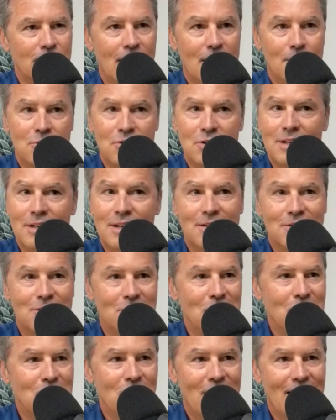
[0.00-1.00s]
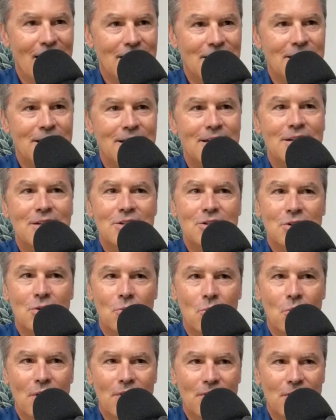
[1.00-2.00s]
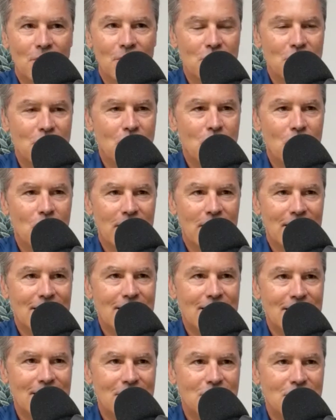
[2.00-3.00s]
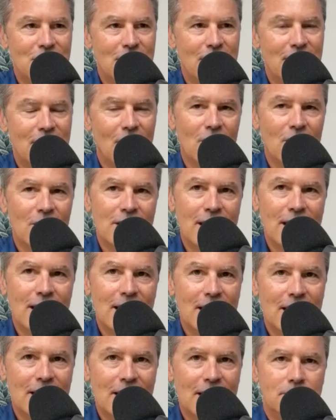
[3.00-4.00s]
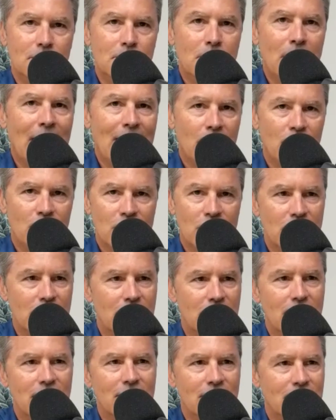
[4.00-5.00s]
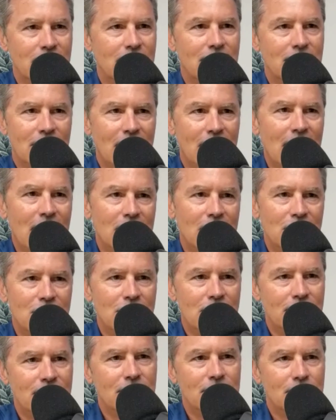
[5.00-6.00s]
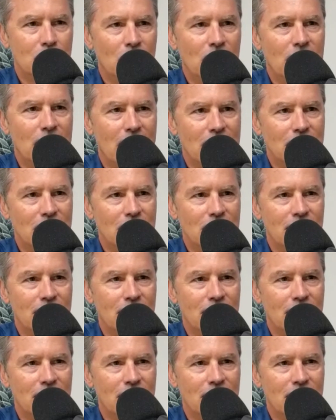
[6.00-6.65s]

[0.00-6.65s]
Epson doesn't do that. So what they're doing is they are getting pirated print heads.